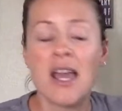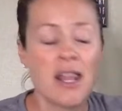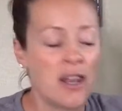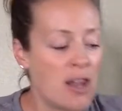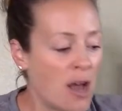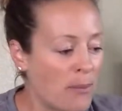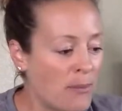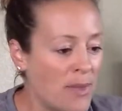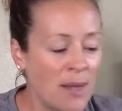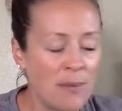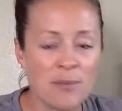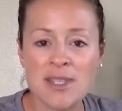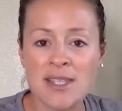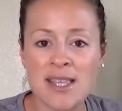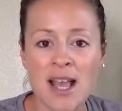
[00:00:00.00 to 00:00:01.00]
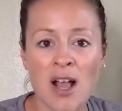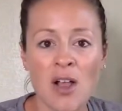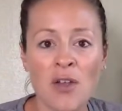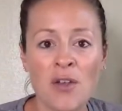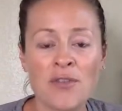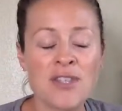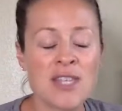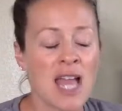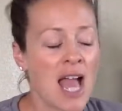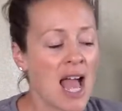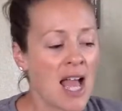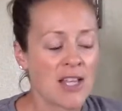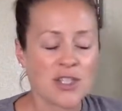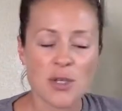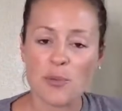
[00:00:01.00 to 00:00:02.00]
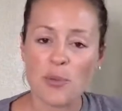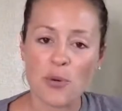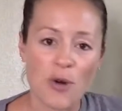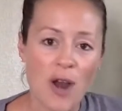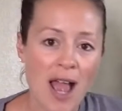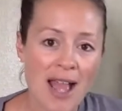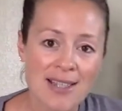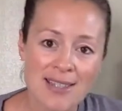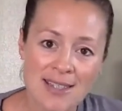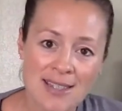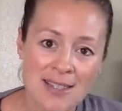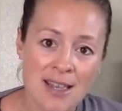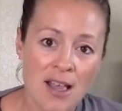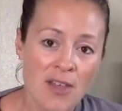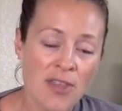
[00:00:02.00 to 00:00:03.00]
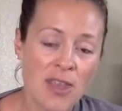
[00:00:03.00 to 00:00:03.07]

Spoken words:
numb themselves, suppress